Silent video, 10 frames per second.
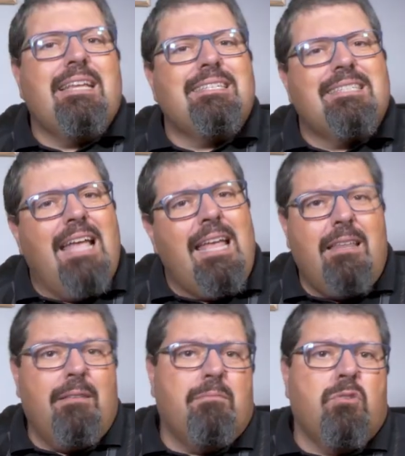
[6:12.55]
Instead,
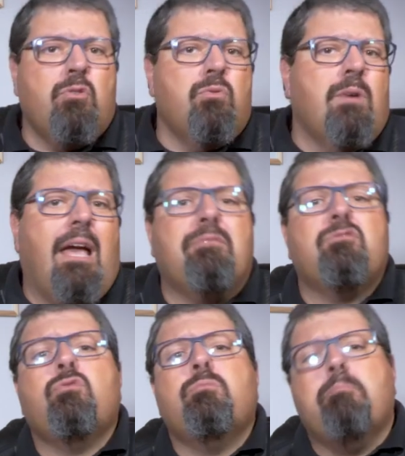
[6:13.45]
you have
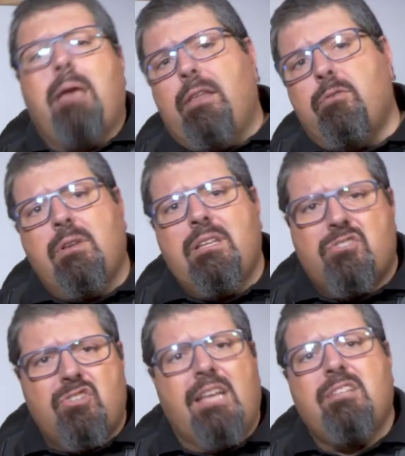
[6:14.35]
to manually
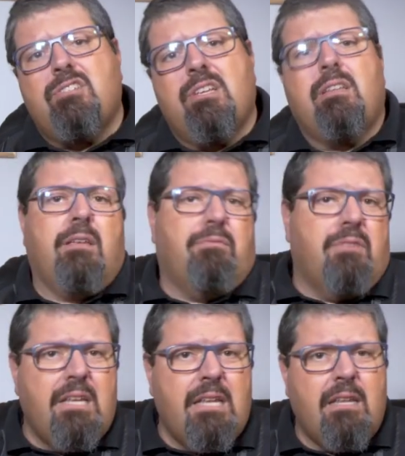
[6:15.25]
change it if
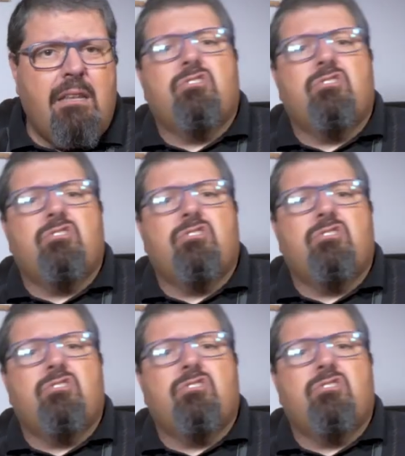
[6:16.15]
needed,